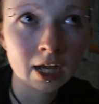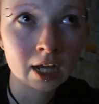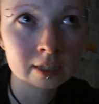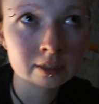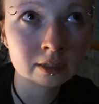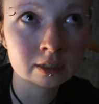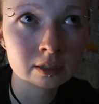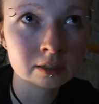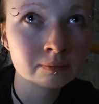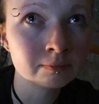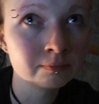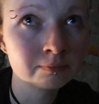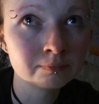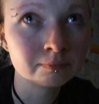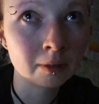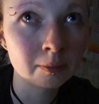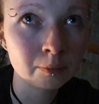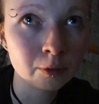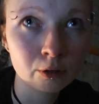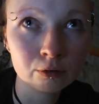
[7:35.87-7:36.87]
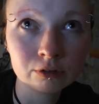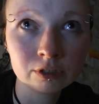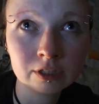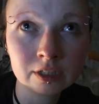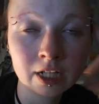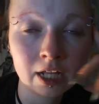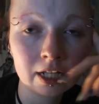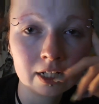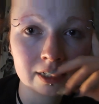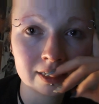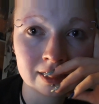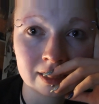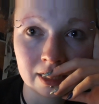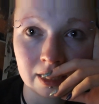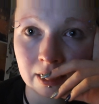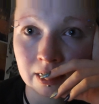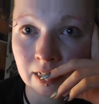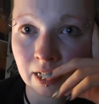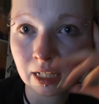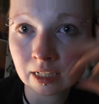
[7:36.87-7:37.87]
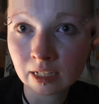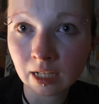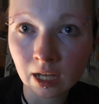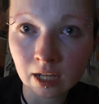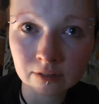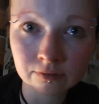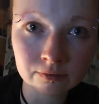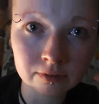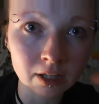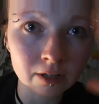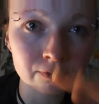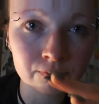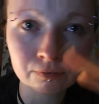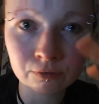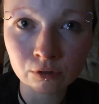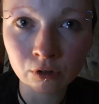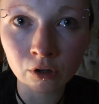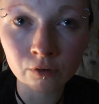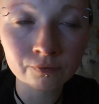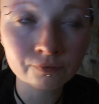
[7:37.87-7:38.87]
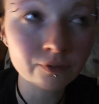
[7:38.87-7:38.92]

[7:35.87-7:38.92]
had my ponytails in, and I had like full on